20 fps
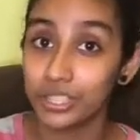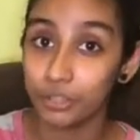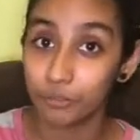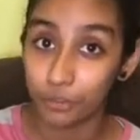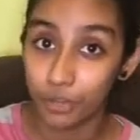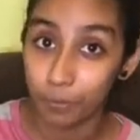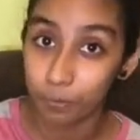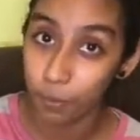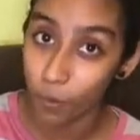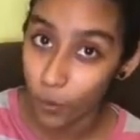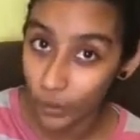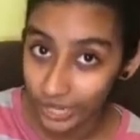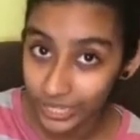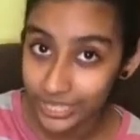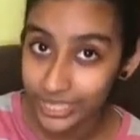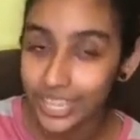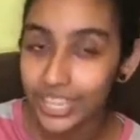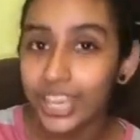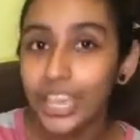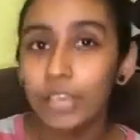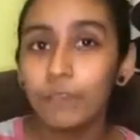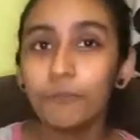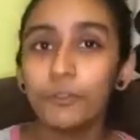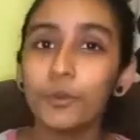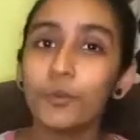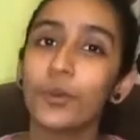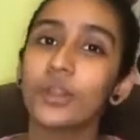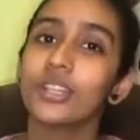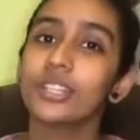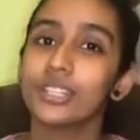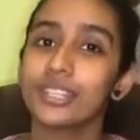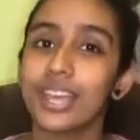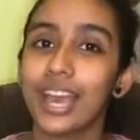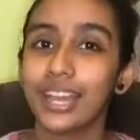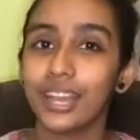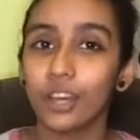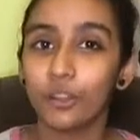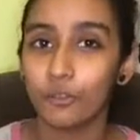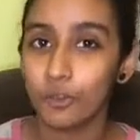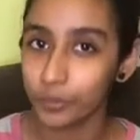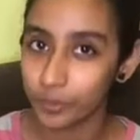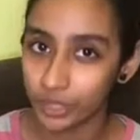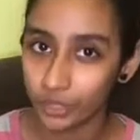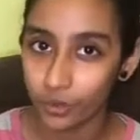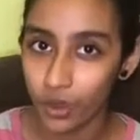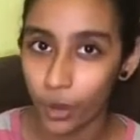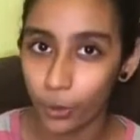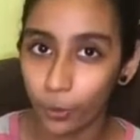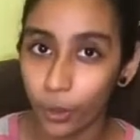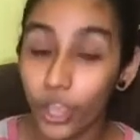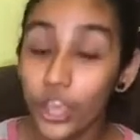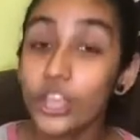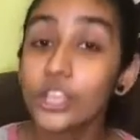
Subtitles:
different point if you want to stand out from the crowd.